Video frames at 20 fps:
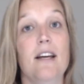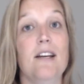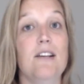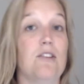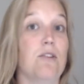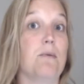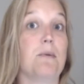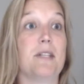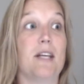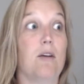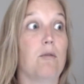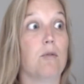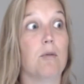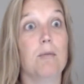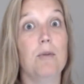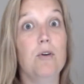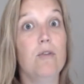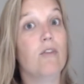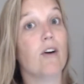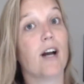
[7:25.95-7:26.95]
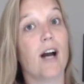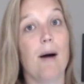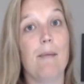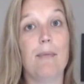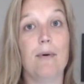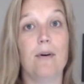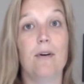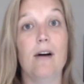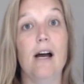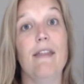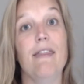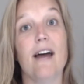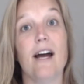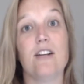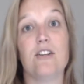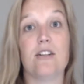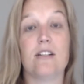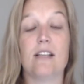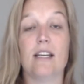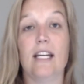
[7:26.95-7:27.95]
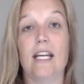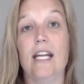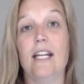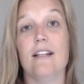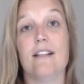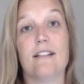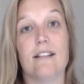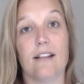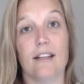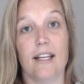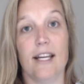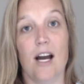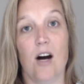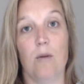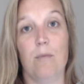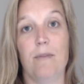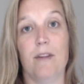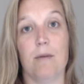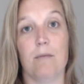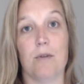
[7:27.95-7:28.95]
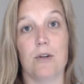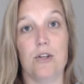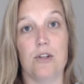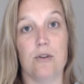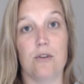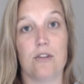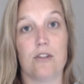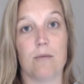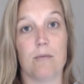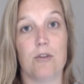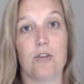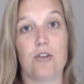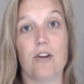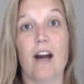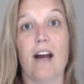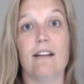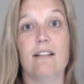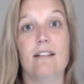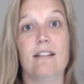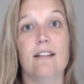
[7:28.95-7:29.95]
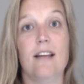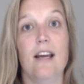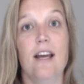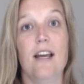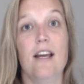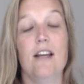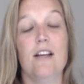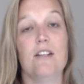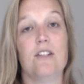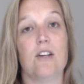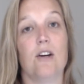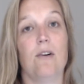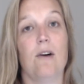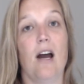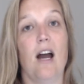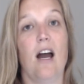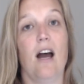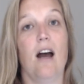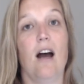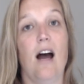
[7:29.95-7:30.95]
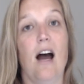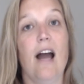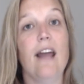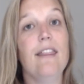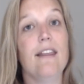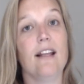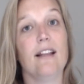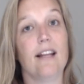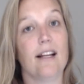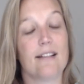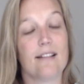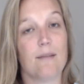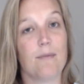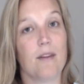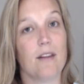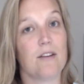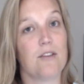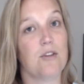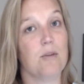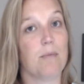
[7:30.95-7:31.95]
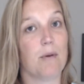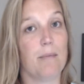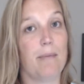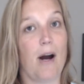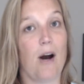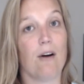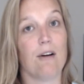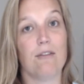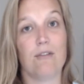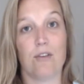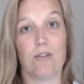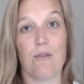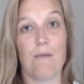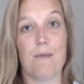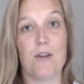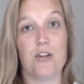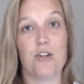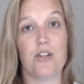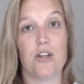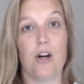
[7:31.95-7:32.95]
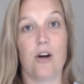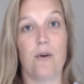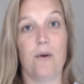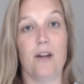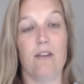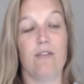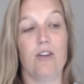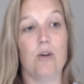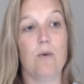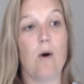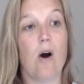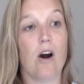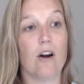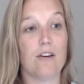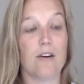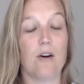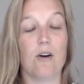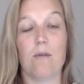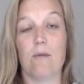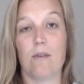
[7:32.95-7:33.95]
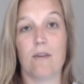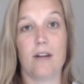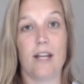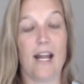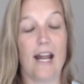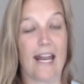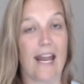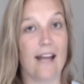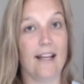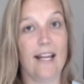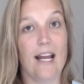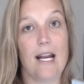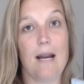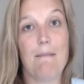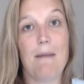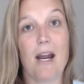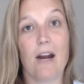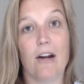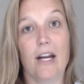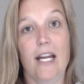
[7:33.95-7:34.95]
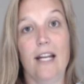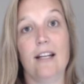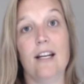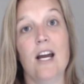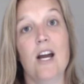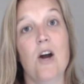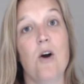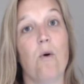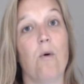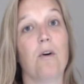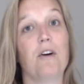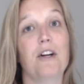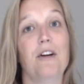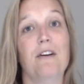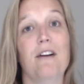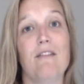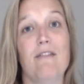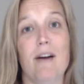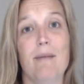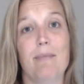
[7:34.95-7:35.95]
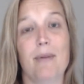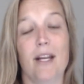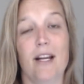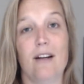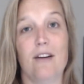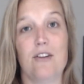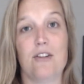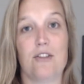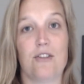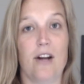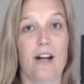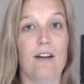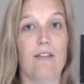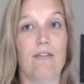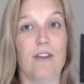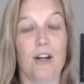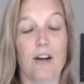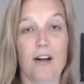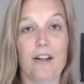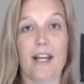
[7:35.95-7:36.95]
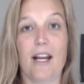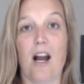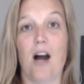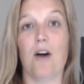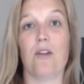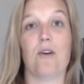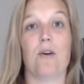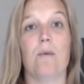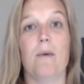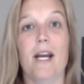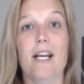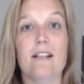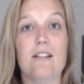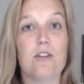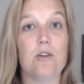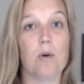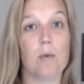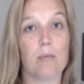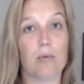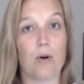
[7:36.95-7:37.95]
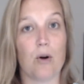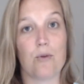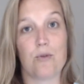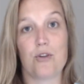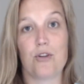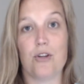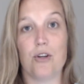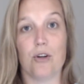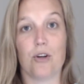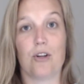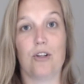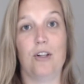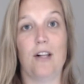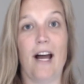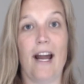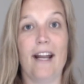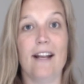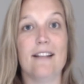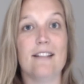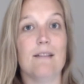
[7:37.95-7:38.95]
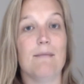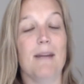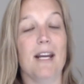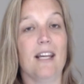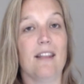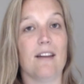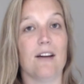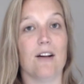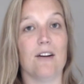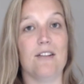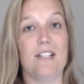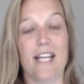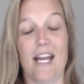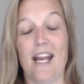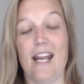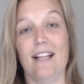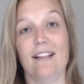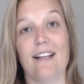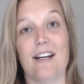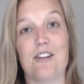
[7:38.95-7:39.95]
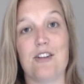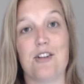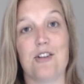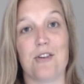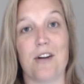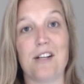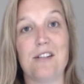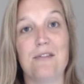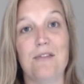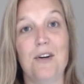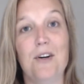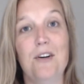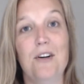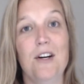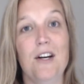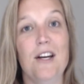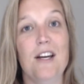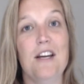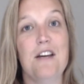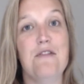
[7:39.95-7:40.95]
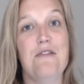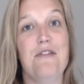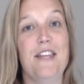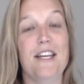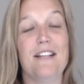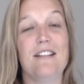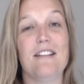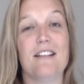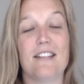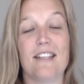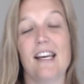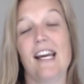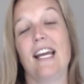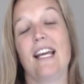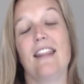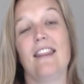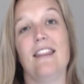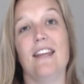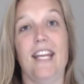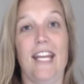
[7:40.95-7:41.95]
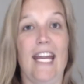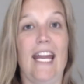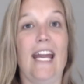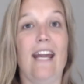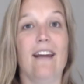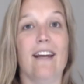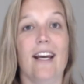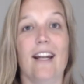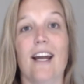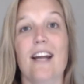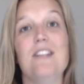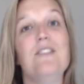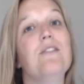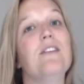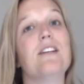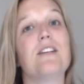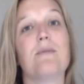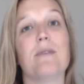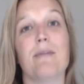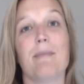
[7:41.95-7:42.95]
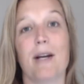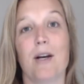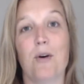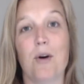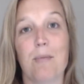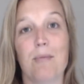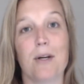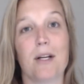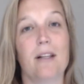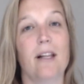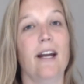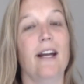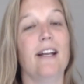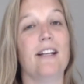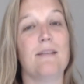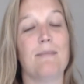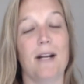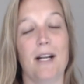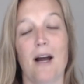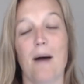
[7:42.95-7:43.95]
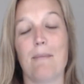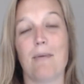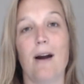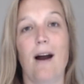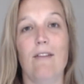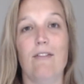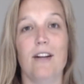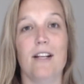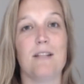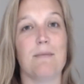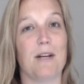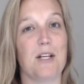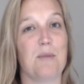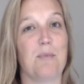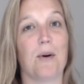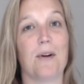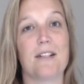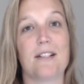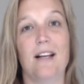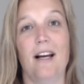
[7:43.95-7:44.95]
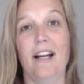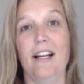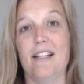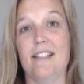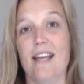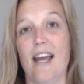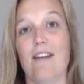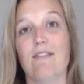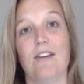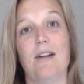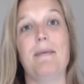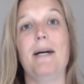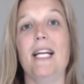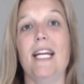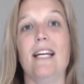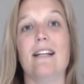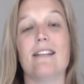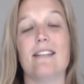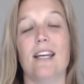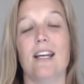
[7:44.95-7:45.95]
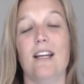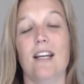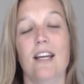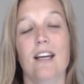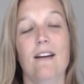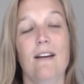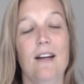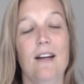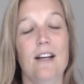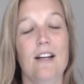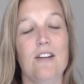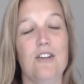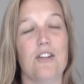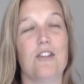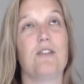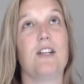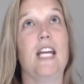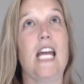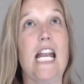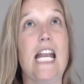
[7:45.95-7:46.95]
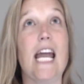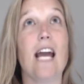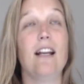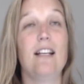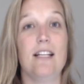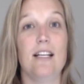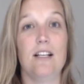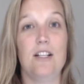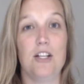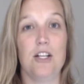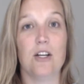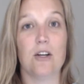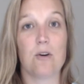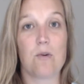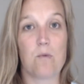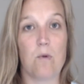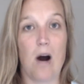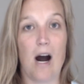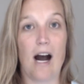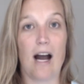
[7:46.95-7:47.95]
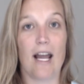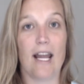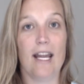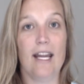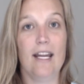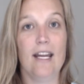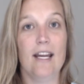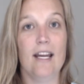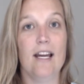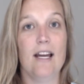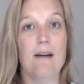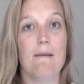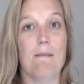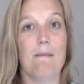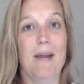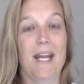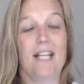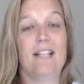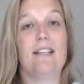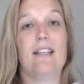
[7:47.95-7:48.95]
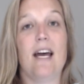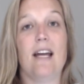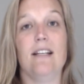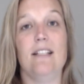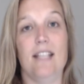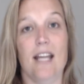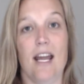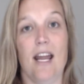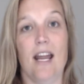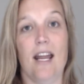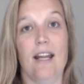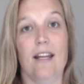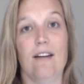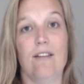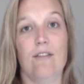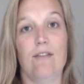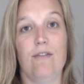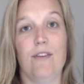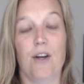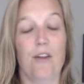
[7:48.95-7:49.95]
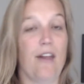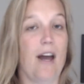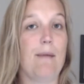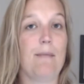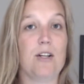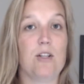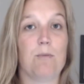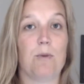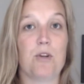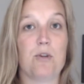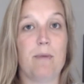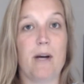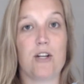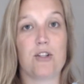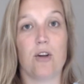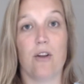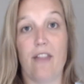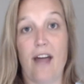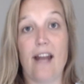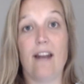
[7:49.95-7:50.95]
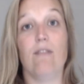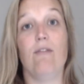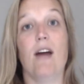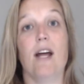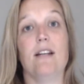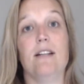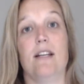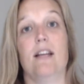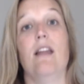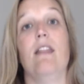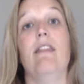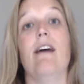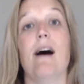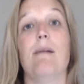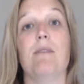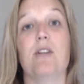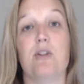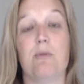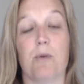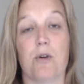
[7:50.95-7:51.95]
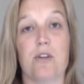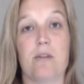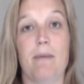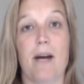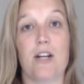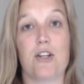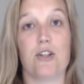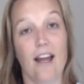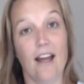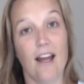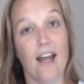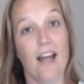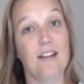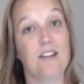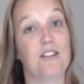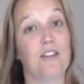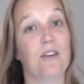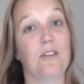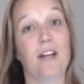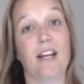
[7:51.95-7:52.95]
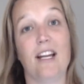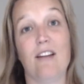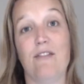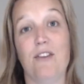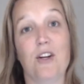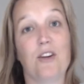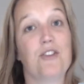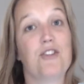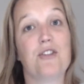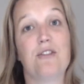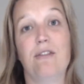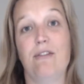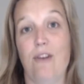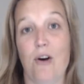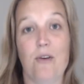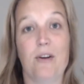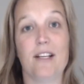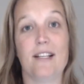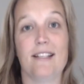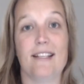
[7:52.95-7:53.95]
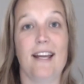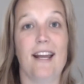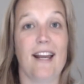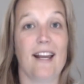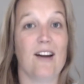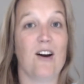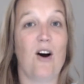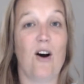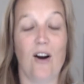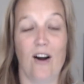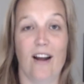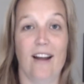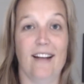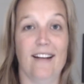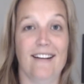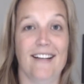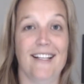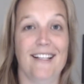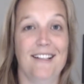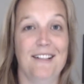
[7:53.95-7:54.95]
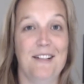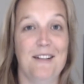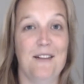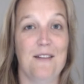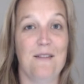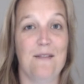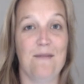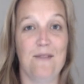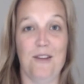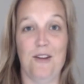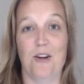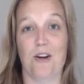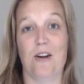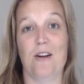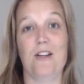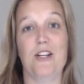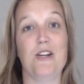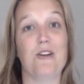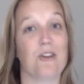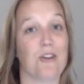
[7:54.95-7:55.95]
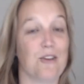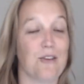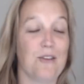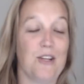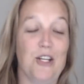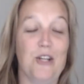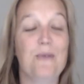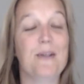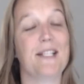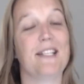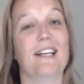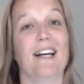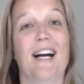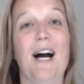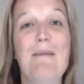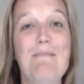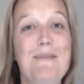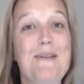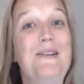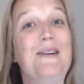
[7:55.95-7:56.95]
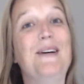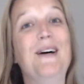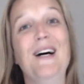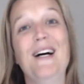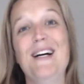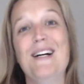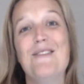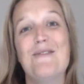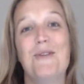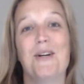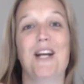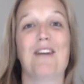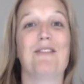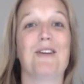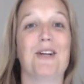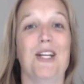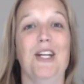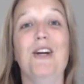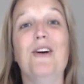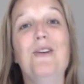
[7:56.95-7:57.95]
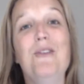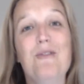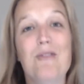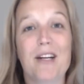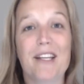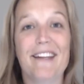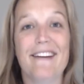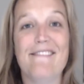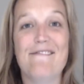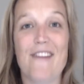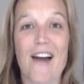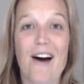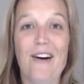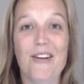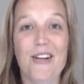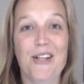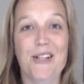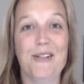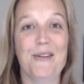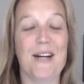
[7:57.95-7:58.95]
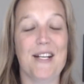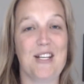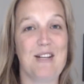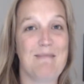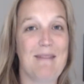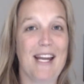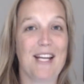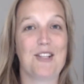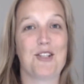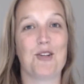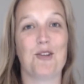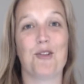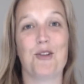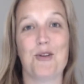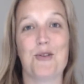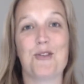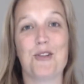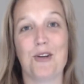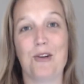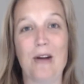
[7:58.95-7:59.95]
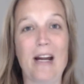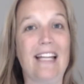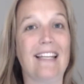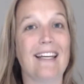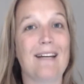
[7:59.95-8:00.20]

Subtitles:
So it was like remove a couple and that just like instantly helped them reduce some stress. So I think that's something that's super powerful from this show. If you are, again, getting married or you're an event planner just trying to figure out like other ways to approach your clients and make their day less stressful, this is like the key. And I do this with my corporate clients, my nonprofits, my sports clients, everybody. It's like just connecting to your why makes that day feel that much more special, that event that much more special. And so like if you're just focusing on you as the couple, whatever you really value, and you make sure those are great.